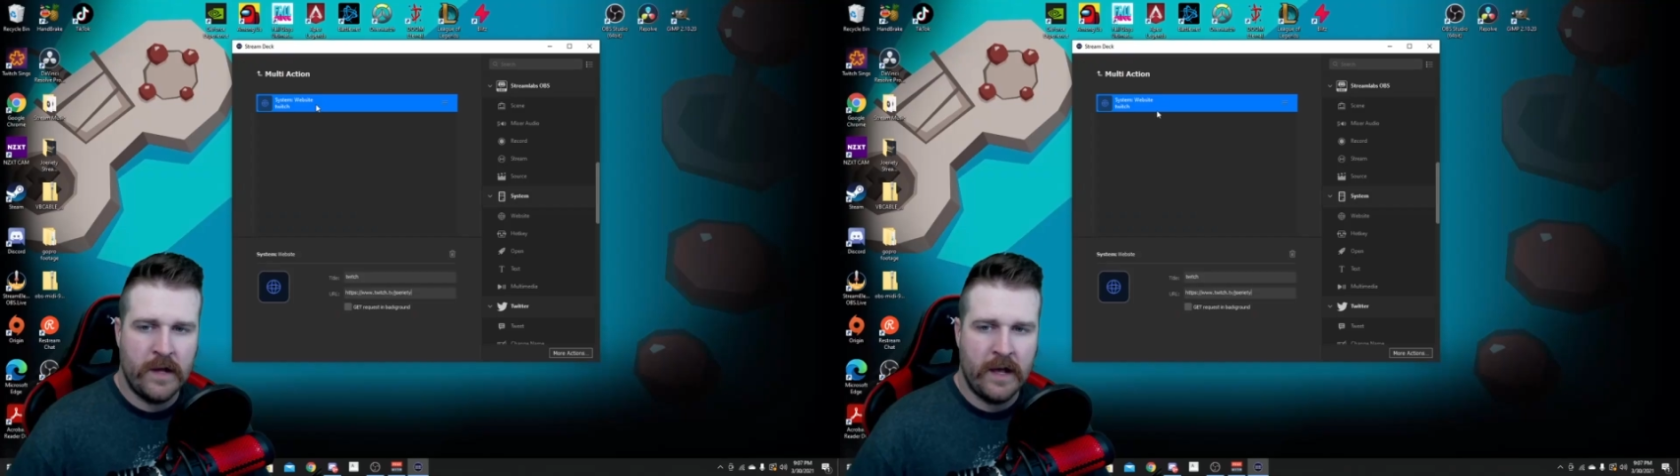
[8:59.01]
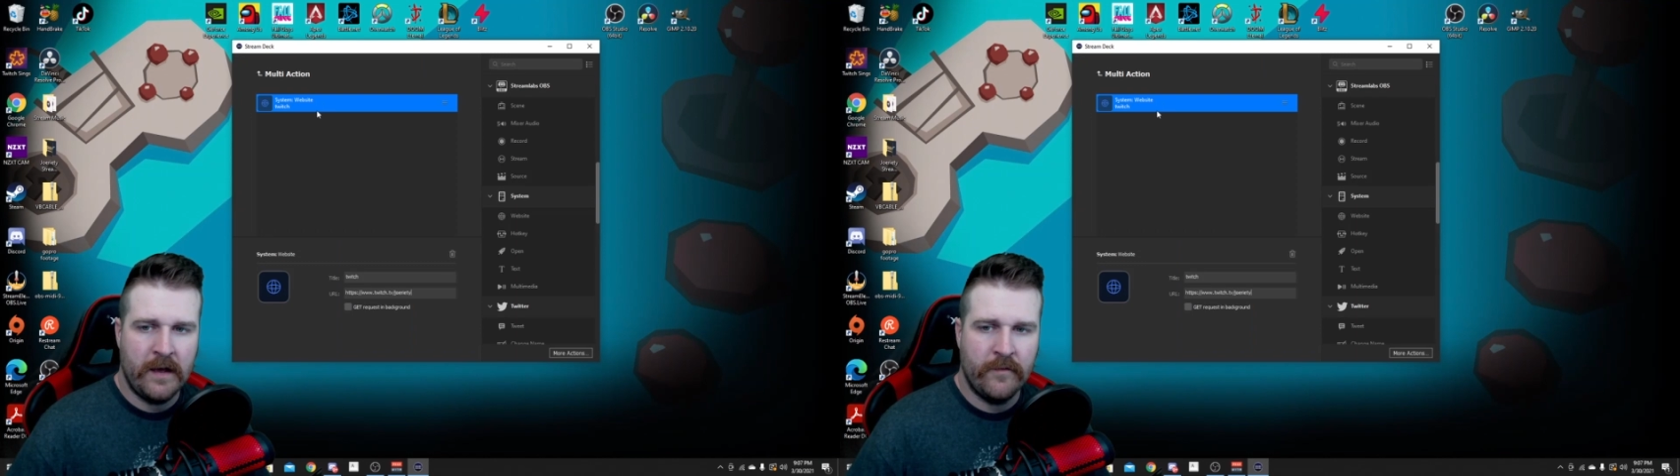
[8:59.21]

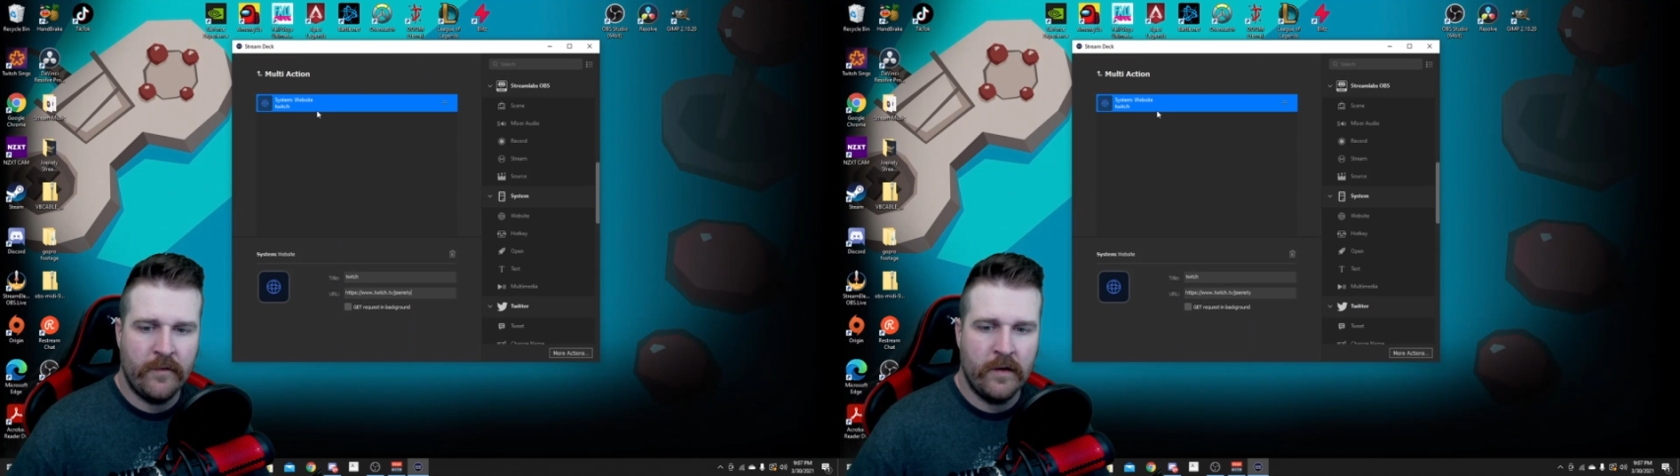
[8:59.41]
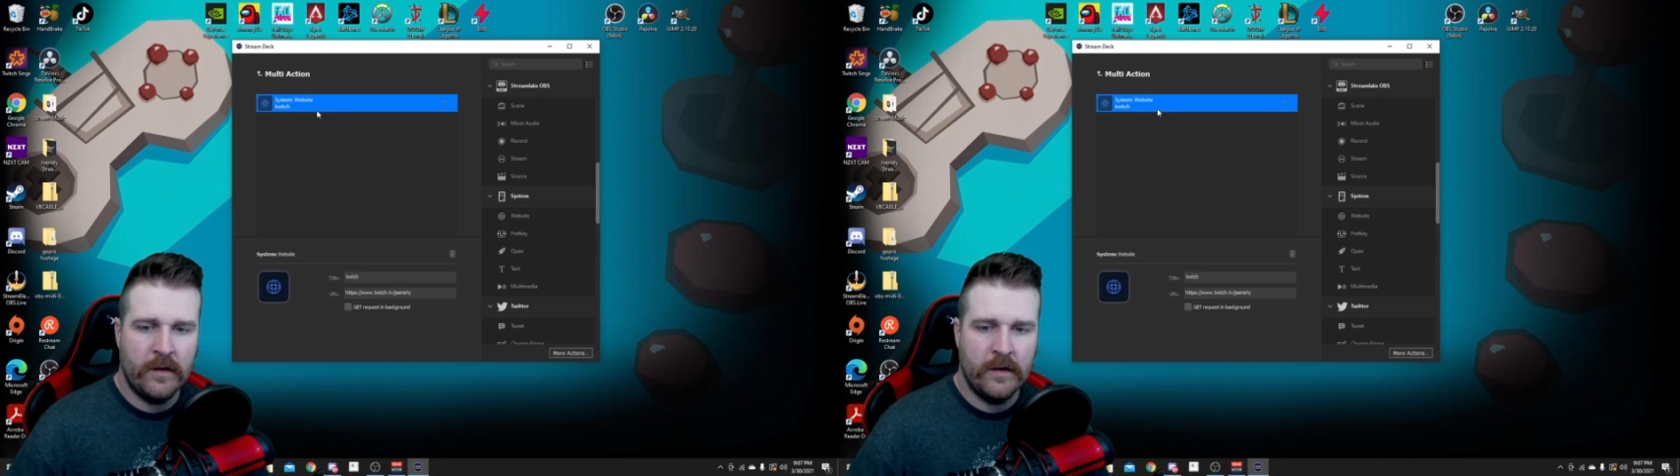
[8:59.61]
have
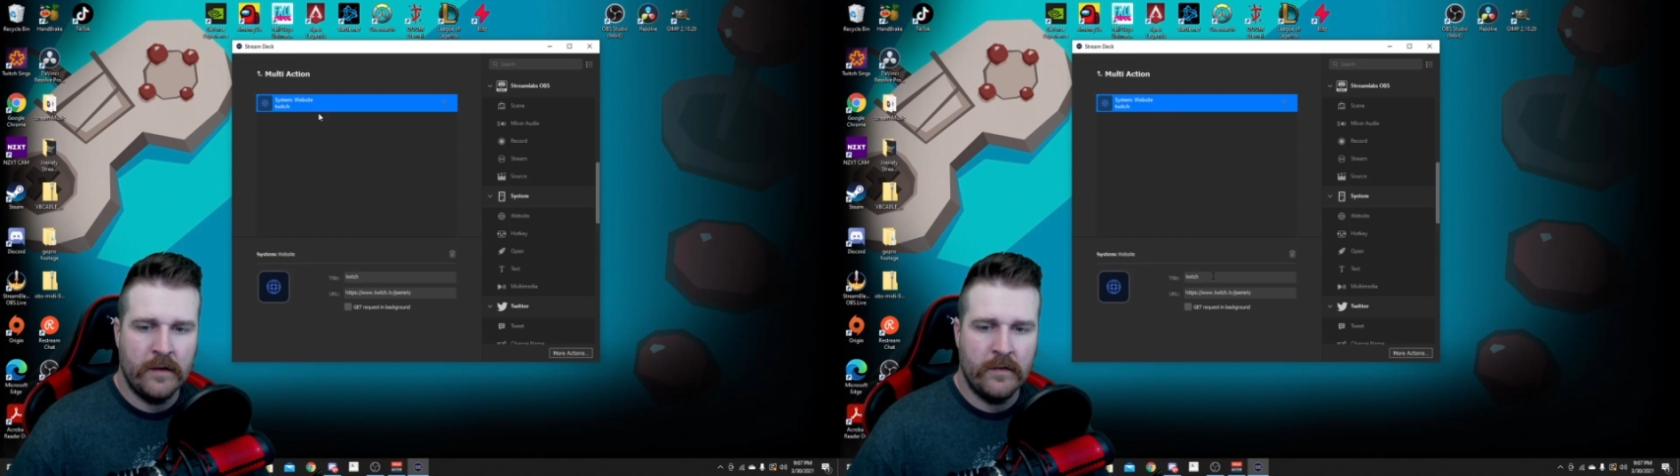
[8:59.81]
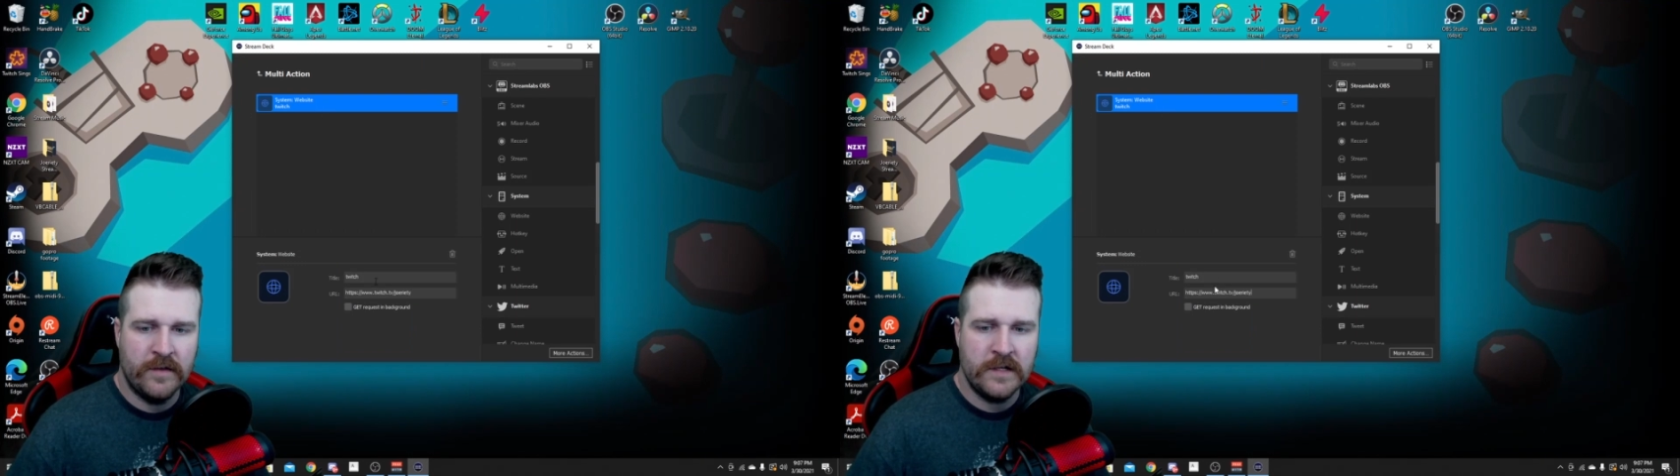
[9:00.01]

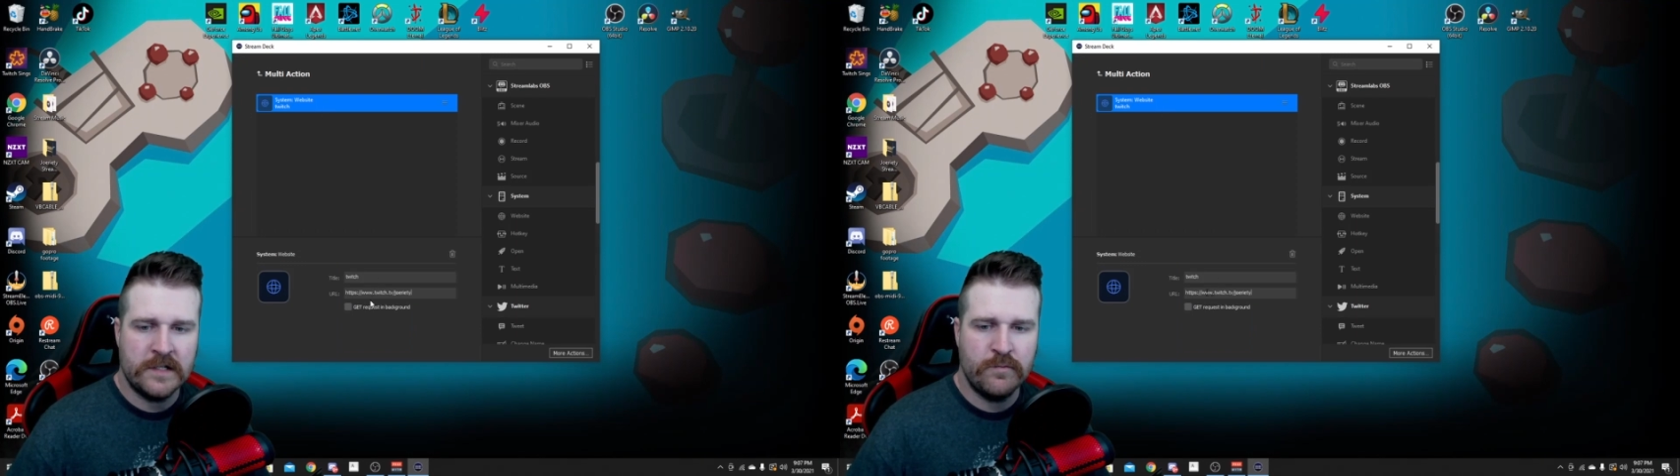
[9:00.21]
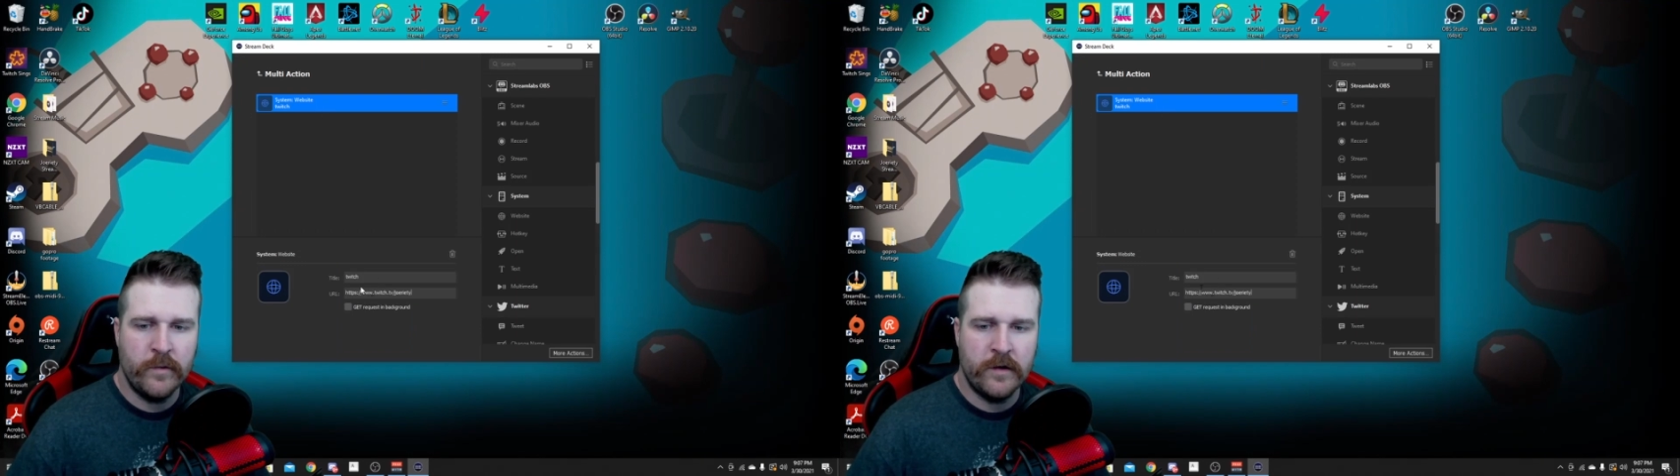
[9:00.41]

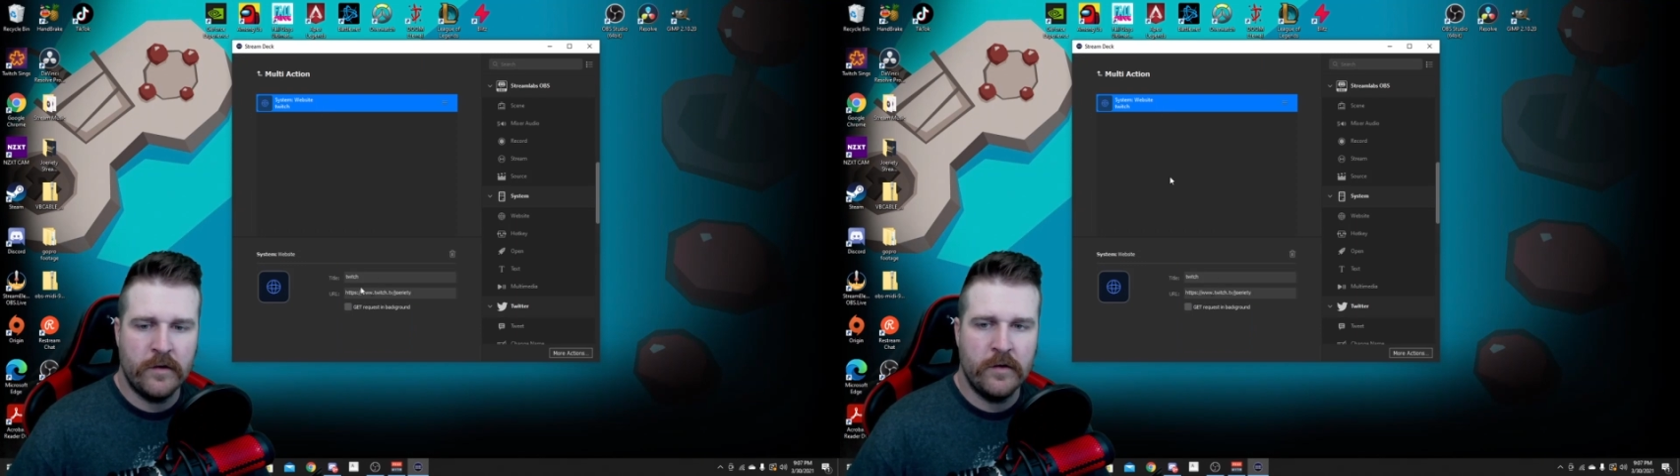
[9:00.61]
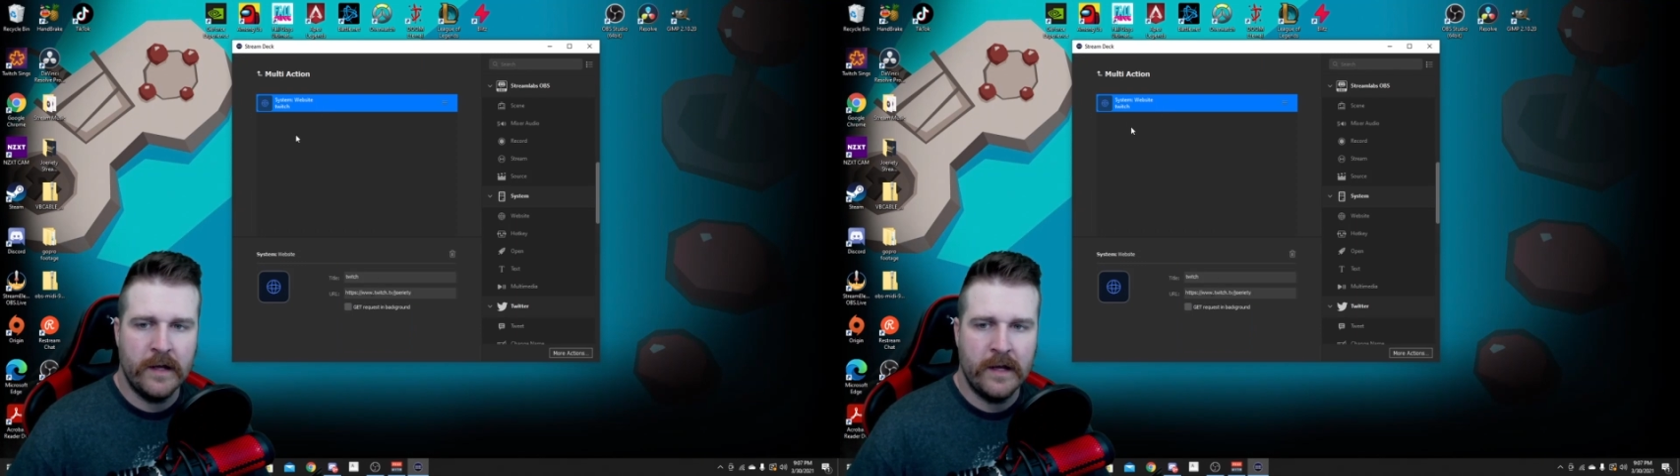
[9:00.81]
this will